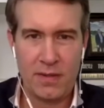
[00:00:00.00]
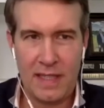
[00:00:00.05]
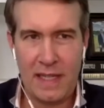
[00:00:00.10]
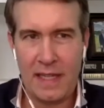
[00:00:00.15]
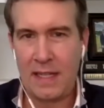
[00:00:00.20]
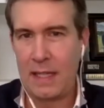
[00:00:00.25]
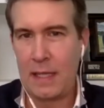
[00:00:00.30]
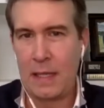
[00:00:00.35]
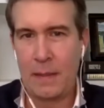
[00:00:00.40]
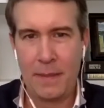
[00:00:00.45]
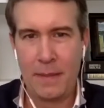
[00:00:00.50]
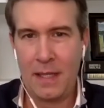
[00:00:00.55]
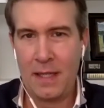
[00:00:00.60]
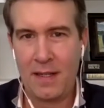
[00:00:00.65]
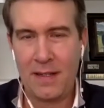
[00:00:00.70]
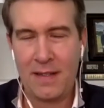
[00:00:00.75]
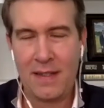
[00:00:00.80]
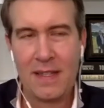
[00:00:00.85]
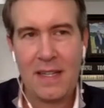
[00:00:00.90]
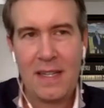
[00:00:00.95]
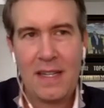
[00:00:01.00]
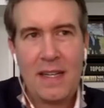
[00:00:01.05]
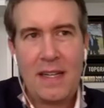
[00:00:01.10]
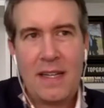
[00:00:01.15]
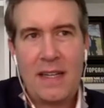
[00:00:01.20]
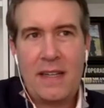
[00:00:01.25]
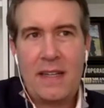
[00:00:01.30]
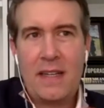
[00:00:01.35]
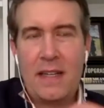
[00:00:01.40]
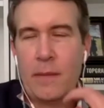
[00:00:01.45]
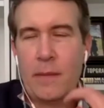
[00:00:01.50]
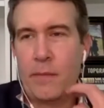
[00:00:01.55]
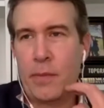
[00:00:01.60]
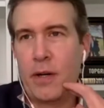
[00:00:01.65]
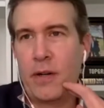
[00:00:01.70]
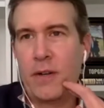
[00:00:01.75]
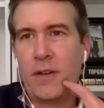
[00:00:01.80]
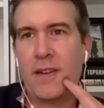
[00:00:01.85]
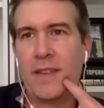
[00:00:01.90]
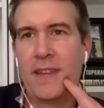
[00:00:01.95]
kind of come in on and
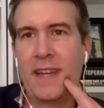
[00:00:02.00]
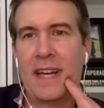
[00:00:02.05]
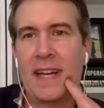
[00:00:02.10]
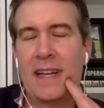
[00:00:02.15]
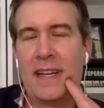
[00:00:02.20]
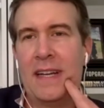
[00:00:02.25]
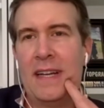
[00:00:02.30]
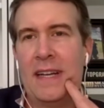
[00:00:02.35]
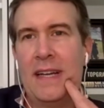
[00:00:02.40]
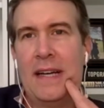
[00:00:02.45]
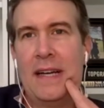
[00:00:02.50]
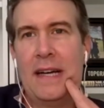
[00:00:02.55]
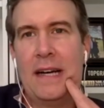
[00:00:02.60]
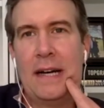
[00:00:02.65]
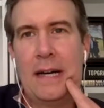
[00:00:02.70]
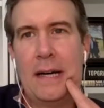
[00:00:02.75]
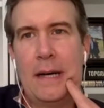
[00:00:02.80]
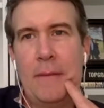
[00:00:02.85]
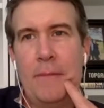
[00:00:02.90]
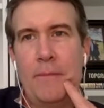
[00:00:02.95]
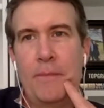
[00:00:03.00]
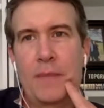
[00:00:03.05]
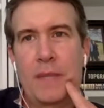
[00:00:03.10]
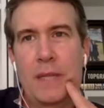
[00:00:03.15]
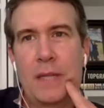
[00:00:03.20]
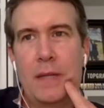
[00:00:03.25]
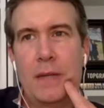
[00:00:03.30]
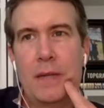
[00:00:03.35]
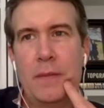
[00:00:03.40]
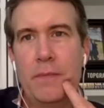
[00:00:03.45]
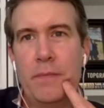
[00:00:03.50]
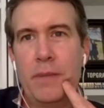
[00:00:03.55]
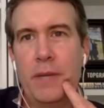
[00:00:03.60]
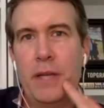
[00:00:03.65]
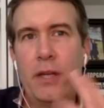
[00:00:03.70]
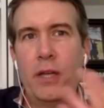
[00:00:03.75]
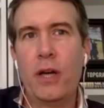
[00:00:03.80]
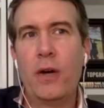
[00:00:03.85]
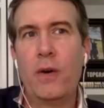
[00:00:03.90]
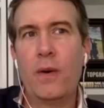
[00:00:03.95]
partner on that.
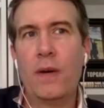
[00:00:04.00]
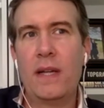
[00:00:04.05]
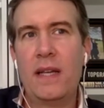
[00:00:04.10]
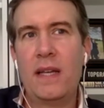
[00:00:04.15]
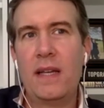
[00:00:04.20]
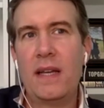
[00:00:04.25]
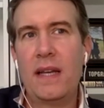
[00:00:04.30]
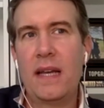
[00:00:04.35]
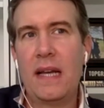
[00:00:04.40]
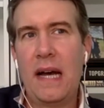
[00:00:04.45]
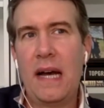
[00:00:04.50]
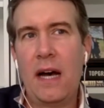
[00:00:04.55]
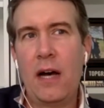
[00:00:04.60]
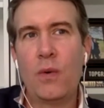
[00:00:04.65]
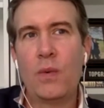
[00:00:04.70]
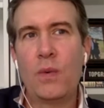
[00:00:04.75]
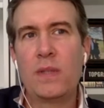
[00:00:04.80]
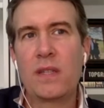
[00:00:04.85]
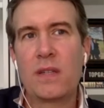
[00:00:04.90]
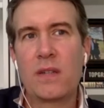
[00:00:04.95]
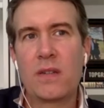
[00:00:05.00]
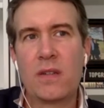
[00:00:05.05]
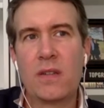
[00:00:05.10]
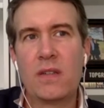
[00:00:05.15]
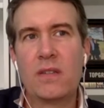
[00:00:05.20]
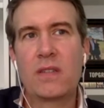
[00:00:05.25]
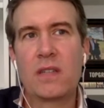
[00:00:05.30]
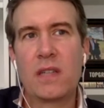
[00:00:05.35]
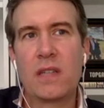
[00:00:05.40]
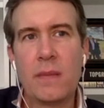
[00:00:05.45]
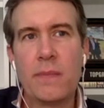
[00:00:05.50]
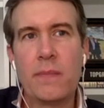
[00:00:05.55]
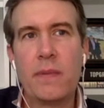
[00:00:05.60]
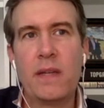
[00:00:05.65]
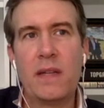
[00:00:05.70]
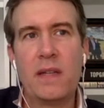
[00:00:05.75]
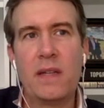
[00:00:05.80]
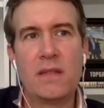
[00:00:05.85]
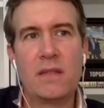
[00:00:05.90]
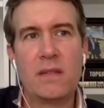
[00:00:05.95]
But no, I always encourage
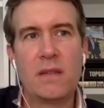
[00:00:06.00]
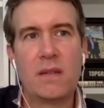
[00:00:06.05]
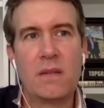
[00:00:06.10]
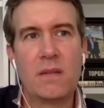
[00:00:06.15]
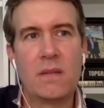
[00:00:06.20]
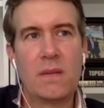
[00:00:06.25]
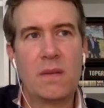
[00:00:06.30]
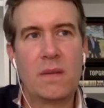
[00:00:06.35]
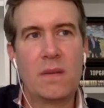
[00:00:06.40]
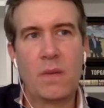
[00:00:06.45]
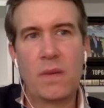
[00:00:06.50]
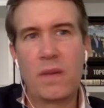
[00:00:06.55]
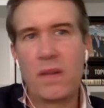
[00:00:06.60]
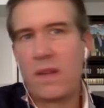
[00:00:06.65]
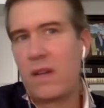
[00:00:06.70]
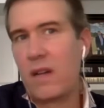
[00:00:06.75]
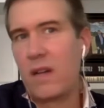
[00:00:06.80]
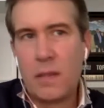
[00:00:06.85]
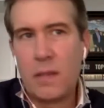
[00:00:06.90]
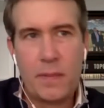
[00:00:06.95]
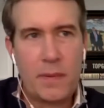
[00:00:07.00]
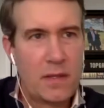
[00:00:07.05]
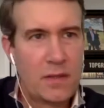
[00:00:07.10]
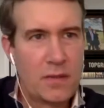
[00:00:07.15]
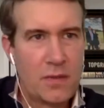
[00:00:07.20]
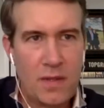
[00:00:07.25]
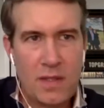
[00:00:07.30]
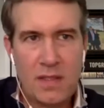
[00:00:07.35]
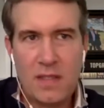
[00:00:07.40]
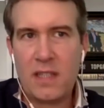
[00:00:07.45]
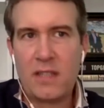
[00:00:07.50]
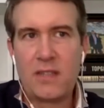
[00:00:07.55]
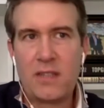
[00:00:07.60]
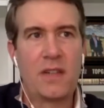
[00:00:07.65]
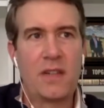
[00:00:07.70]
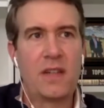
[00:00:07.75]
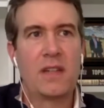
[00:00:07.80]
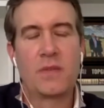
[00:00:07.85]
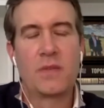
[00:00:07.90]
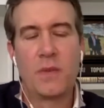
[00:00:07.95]
companies, you know, within the Entrepreneurs Organization
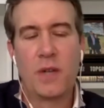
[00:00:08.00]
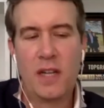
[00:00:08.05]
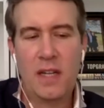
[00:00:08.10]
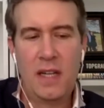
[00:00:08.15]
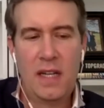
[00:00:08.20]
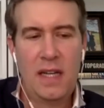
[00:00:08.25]
or elsewhere,